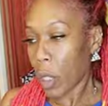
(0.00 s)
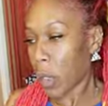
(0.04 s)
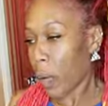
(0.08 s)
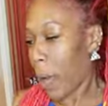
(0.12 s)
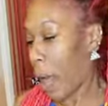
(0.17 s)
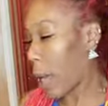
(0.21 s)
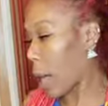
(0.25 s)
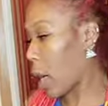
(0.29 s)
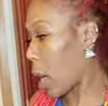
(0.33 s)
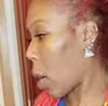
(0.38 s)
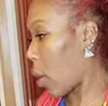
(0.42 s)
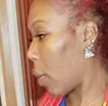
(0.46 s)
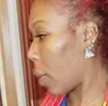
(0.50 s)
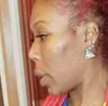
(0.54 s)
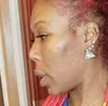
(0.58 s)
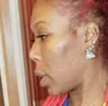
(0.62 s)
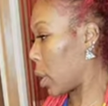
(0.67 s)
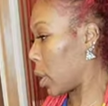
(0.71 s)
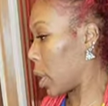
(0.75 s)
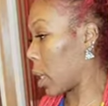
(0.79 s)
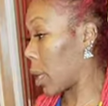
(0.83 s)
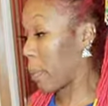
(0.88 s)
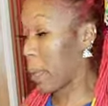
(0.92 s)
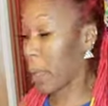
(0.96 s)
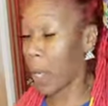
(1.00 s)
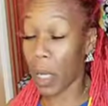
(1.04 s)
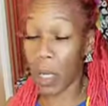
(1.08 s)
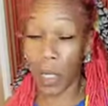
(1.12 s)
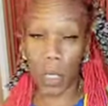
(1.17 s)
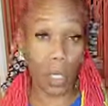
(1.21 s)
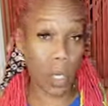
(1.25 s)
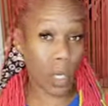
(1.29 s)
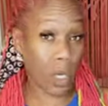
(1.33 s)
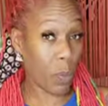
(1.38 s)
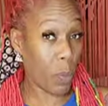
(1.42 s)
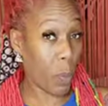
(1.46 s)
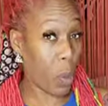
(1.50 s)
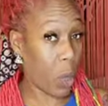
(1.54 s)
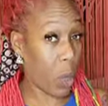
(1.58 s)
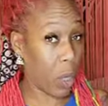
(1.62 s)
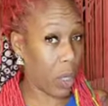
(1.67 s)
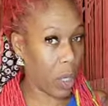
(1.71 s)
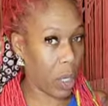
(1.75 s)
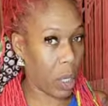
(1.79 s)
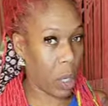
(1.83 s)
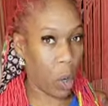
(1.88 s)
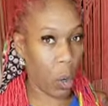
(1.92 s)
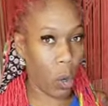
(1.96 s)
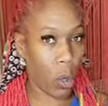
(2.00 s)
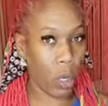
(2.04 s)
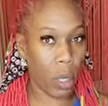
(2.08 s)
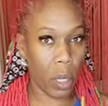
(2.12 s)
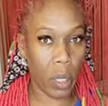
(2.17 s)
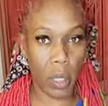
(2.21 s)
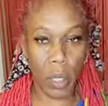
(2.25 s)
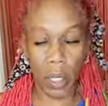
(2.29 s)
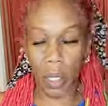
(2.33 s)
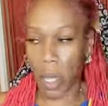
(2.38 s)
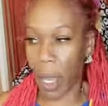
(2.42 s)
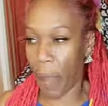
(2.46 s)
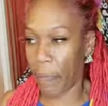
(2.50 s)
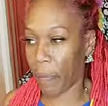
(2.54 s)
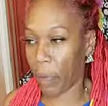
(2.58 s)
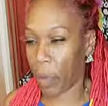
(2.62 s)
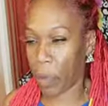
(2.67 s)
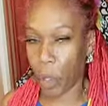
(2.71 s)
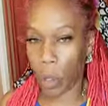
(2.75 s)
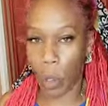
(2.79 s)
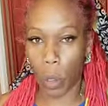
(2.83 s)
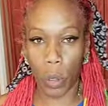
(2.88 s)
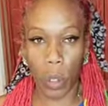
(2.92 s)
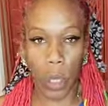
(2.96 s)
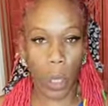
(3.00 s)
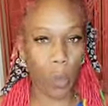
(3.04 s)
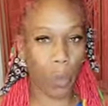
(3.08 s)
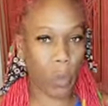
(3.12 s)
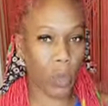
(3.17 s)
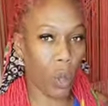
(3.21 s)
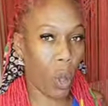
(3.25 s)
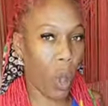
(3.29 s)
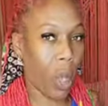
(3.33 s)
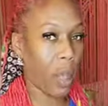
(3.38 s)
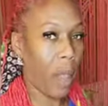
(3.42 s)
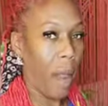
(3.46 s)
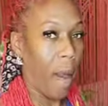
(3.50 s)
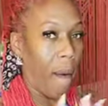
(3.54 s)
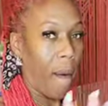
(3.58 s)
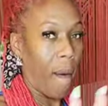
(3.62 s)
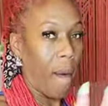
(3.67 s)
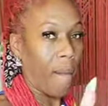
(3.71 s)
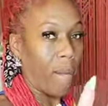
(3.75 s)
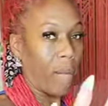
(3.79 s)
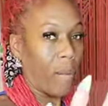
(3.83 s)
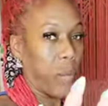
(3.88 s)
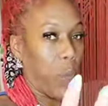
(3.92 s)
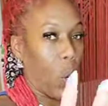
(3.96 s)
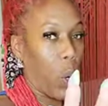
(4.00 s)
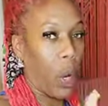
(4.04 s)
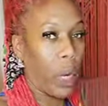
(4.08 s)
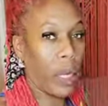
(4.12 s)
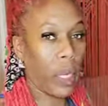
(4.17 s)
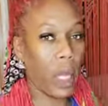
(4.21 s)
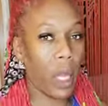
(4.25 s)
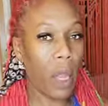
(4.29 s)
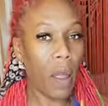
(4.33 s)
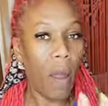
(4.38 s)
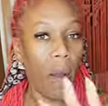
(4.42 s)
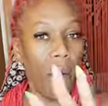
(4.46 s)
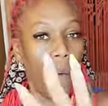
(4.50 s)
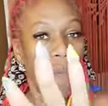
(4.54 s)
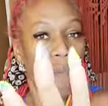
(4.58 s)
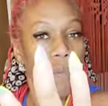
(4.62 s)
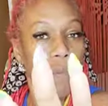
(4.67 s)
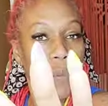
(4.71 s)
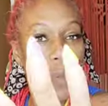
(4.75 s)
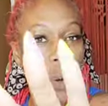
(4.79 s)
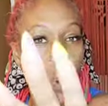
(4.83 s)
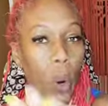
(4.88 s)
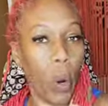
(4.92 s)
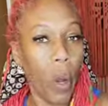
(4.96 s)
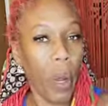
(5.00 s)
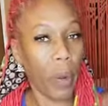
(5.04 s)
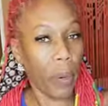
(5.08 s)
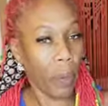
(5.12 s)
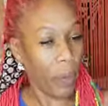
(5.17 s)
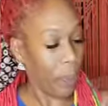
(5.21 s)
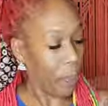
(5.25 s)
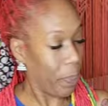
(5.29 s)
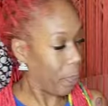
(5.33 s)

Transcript: So I go and look because this morning, earlier this afternoon, it was on 44.